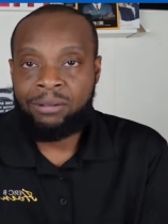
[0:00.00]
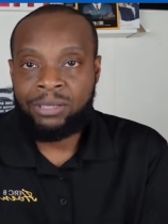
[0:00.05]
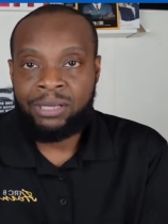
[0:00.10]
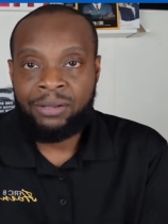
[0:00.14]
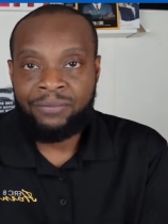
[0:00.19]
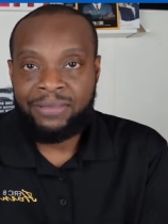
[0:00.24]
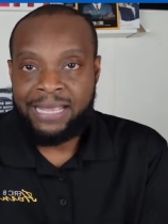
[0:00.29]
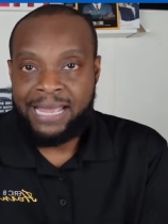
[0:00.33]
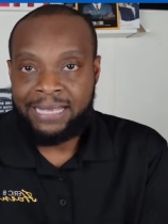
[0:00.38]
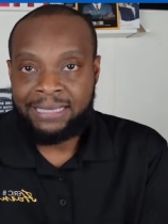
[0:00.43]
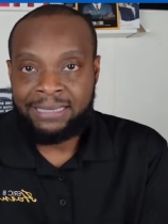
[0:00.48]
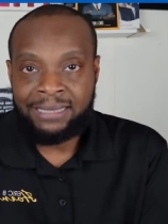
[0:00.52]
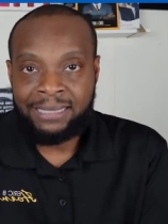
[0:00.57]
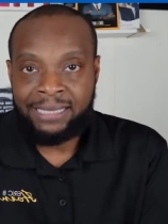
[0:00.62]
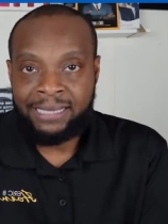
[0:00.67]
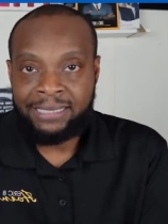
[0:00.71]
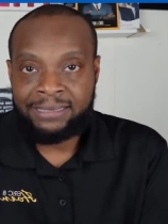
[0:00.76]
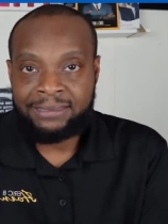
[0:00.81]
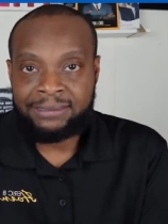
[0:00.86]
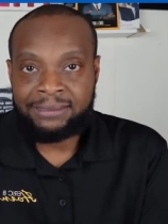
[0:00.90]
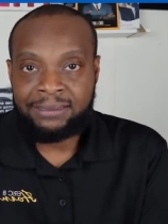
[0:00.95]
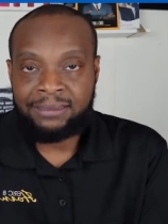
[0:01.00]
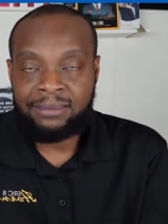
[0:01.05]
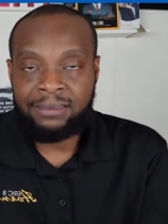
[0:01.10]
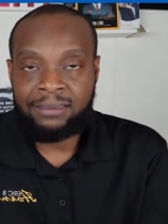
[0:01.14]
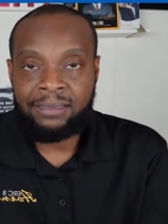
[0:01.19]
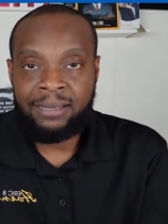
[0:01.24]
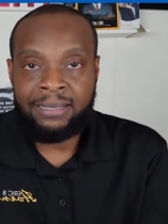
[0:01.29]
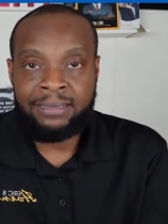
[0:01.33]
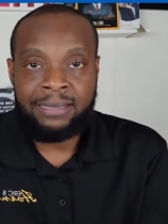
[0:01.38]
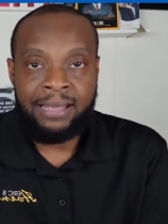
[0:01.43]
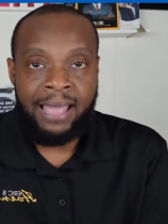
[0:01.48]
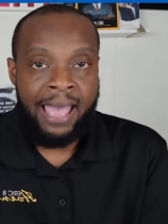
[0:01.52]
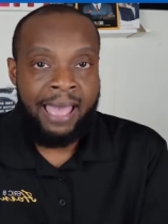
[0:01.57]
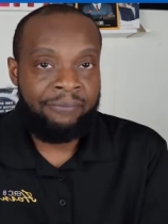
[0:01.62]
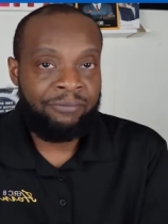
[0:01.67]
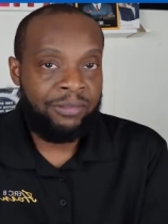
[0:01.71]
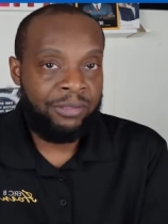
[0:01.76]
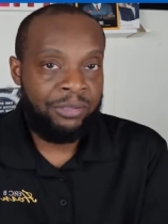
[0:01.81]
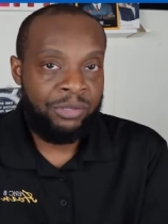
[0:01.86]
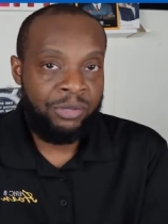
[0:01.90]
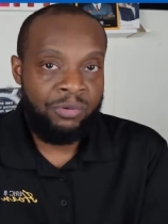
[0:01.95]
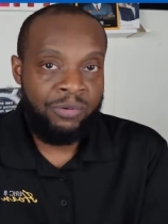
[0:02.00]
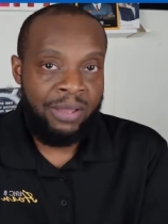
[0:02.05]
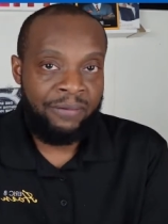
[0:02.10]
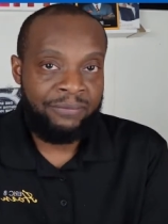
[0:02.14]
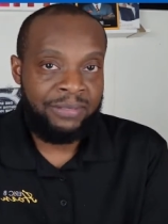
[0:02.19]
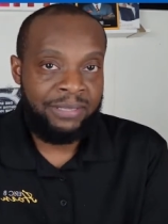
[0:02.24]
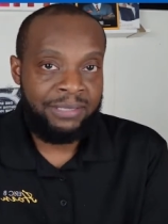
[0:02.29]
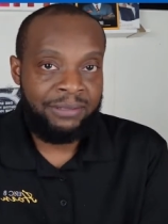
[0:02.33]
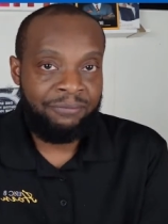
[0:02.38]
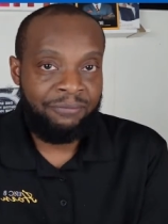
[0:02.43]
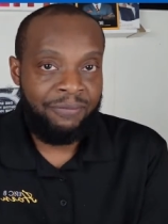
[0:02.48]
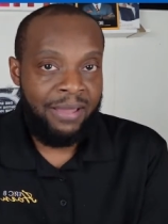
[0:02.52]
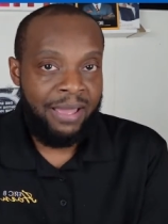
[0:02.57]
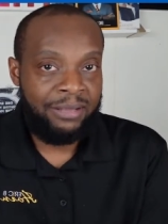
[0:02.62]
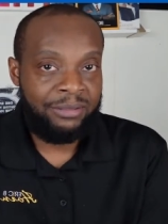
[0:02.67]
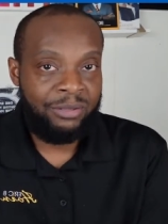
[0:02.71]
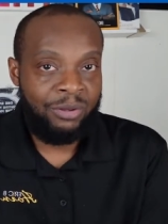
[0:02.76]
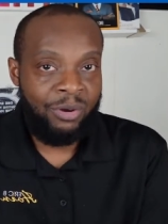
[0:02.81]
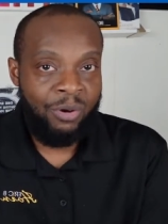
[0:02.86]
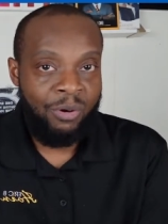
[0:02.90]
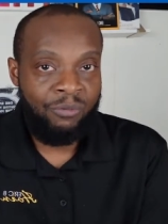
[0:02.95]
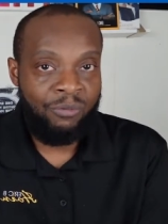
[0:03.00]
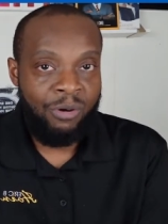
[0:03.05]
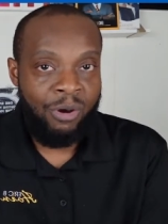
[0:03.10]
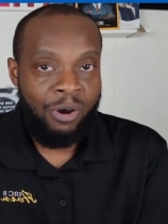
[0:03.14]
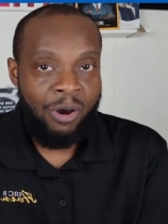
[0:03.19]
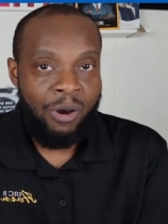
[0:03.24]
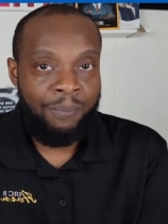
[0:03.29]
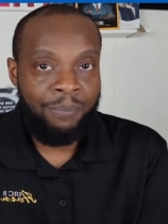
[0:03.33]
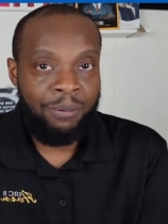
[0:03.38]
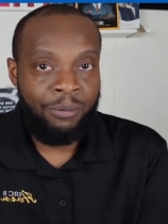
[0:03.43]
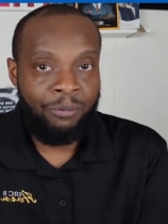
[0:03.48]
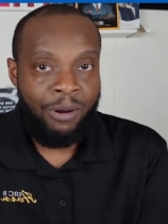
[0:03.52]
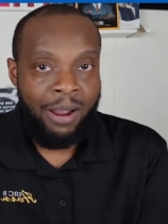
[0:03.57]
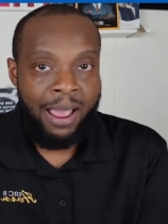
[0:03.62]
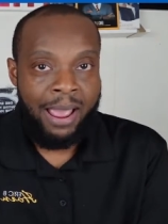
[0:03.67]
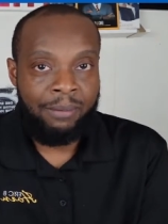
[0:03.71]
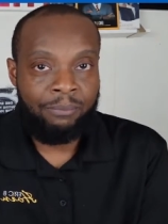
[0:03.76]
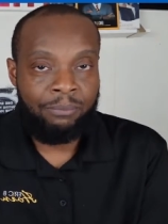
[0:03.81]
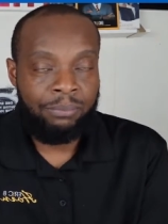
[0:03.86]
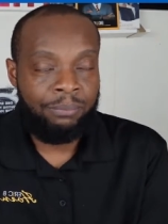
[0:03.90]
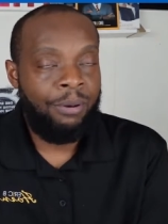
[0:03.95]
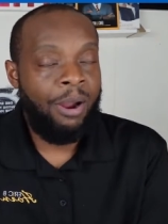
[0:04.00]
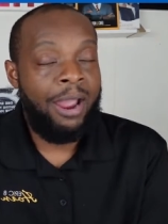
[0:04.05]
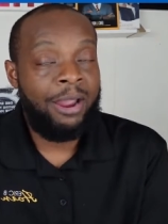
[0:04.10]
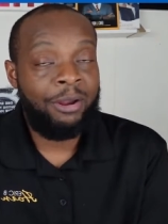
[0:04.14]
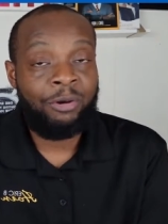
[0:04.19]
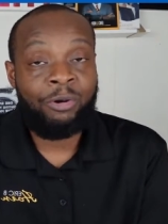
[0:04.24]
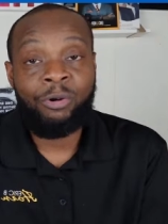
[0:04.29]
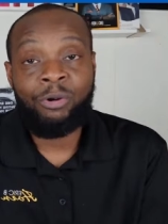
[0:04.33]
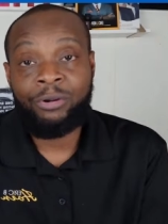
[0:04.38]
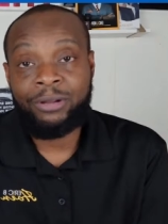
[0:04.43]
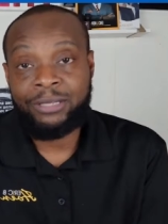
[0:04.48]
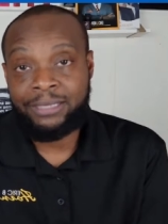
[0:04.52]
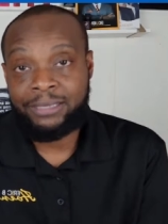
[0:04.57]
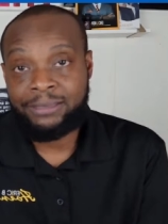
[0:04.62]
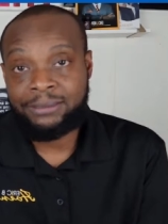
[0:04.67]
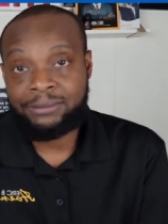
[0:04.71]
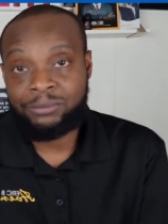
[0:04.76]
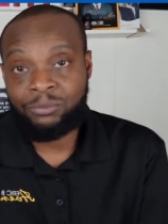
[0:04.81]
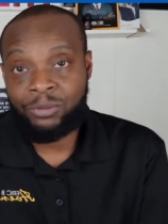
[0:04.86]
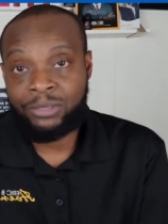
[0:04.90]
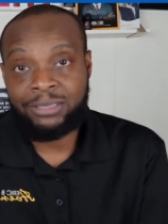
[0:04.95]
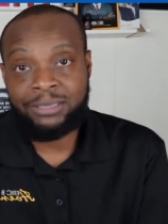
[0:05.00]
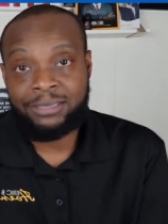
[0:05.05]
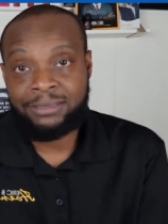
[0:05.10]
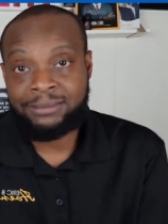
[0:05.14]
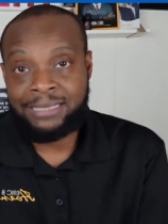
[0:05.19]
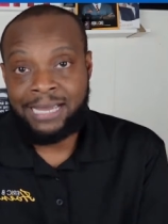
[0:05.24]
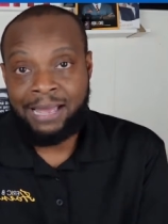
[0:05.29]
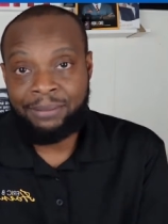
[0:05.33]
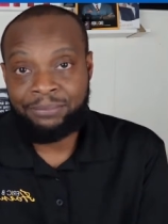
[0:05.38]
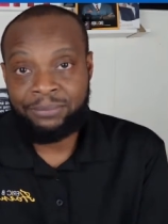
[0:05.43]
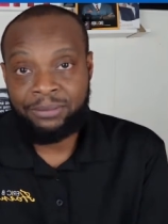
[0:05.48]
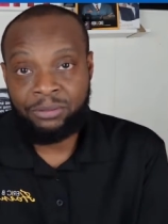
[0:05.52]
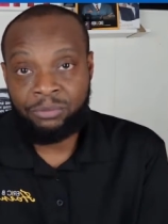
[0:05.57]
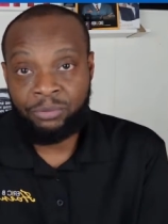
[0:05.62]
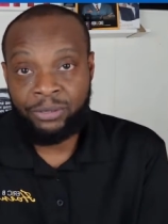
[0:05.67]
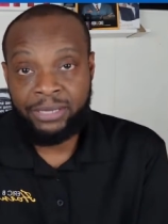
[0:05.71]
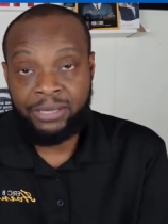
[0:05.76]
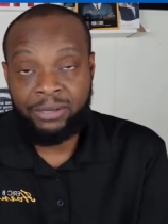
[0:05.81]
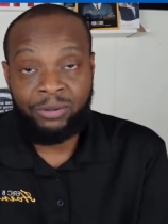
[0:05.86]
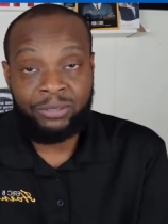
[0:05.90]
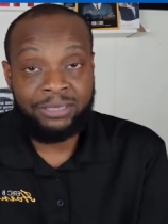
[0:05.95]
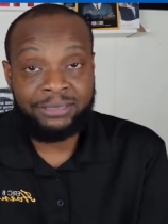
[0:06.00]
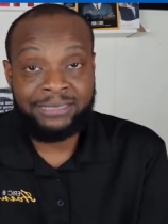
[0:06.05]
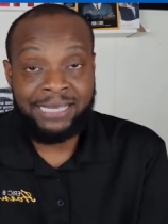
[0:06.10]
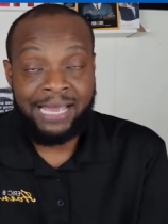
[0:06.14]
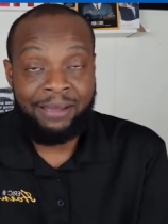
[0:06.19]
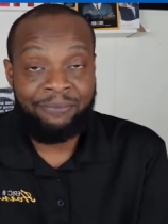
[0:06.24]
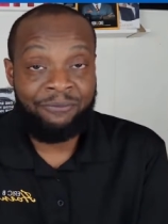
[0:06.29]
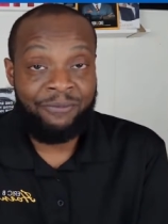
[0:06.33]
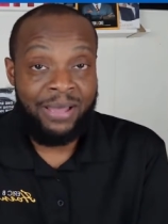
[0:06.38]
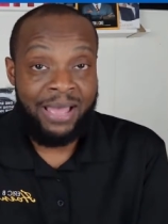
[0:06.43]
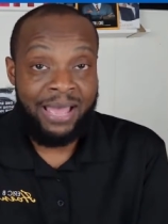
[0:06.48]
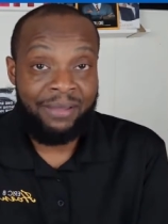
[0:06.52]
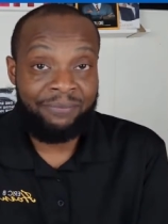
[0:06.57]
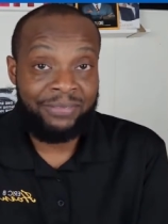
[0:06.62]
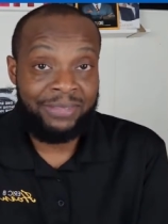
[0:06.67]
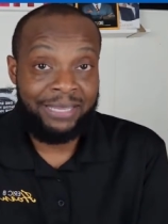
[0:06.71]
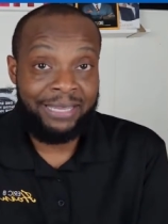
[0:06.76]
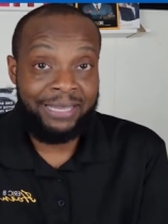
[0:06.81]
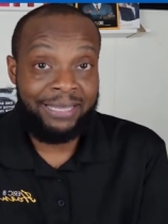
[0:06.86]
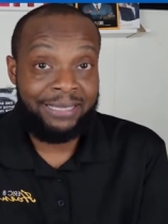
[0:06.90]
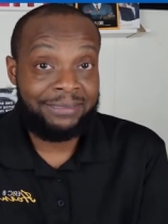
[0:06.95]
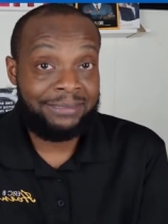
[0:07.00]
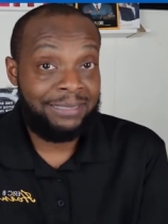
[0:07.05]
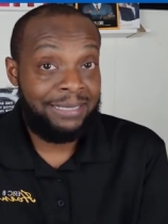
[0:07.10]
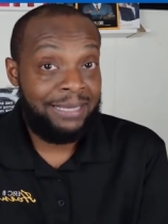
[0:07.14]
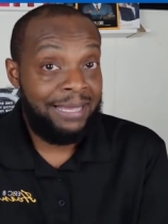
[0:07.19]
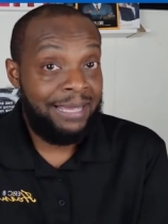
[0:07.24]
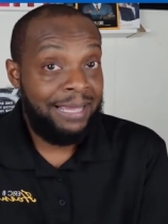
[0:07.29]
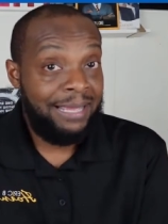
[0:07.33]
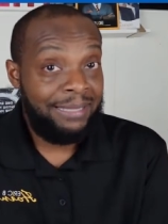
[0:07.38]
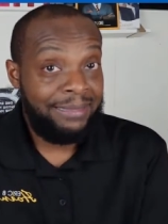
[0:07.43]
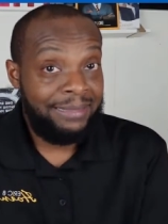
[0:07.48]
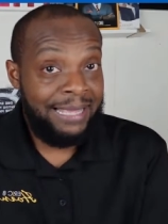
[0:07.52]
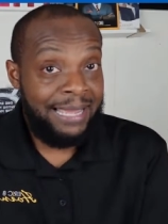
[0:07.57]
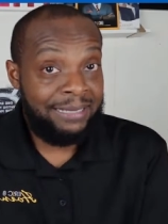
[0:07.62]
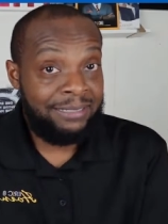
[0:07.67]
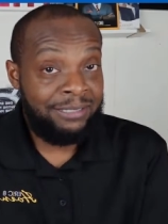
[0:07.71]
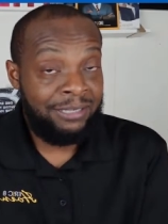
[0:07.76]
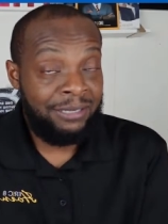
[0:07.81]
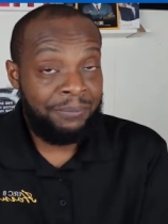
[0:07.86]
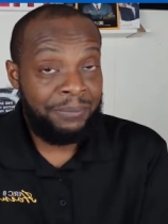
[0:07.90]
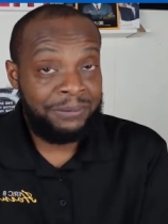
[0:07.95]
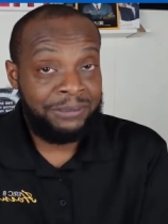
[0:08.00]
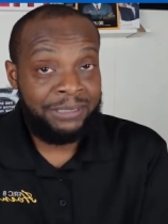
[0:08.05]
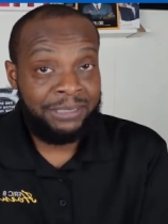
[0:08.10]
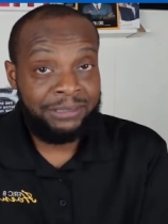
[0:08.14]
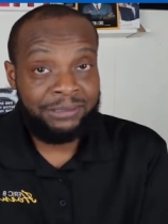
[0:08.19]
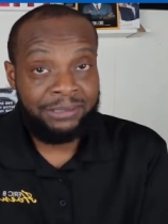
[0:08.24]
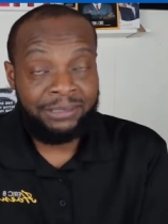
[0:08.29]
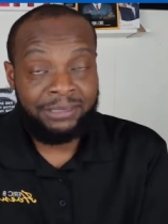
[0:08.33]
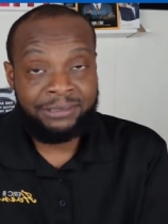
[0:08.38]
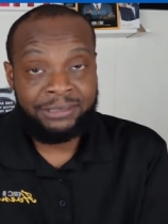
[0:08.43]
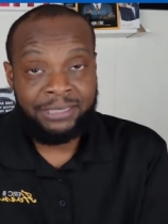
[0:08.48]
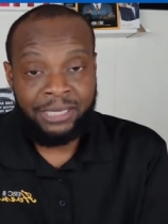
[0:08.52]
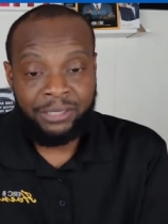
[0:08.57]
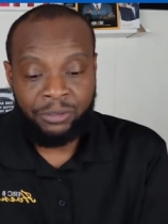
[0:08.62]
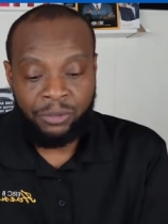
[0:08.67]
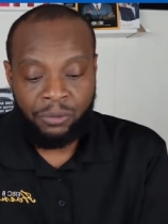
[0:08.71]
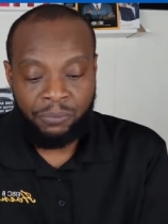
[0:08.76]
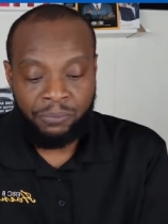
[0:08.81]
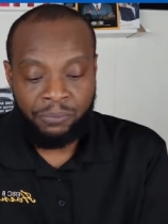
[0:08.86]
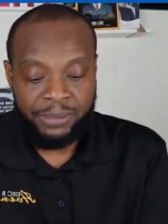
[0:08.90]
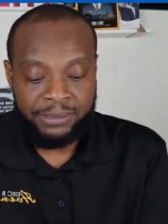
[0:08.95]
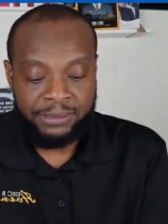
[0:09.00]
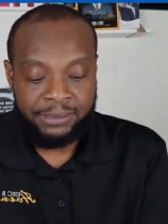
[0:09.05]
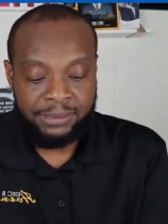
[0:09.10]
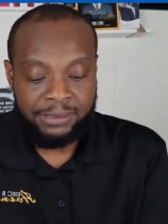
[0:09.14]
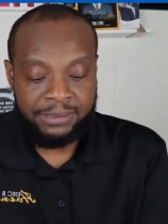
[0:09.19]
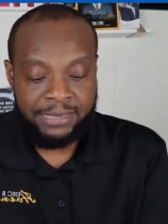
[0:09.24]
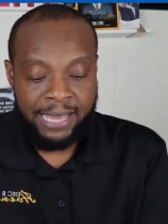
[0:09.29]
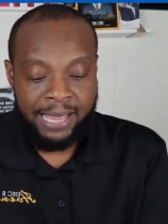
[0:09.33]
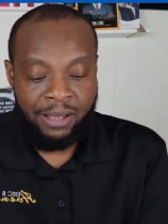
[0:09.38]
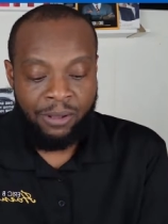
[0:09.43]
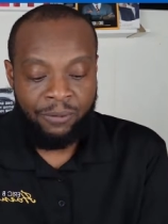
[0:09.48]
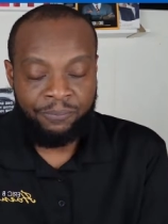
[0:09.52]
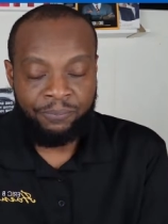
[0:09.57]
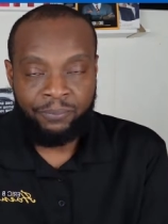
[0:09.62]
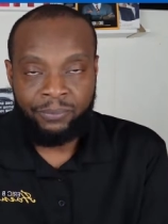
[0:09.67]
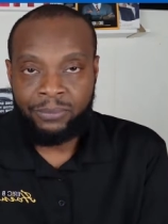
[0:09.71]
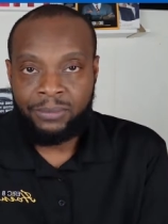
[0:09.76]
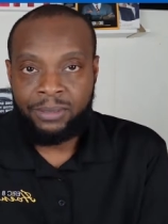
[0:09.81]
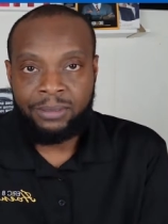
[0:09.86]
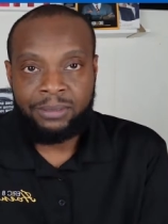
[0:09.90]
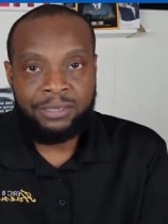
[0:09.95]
Out of that list, and after you identified the overall priorities, what are the top 3 or the top 5 things that could potentially take your business out?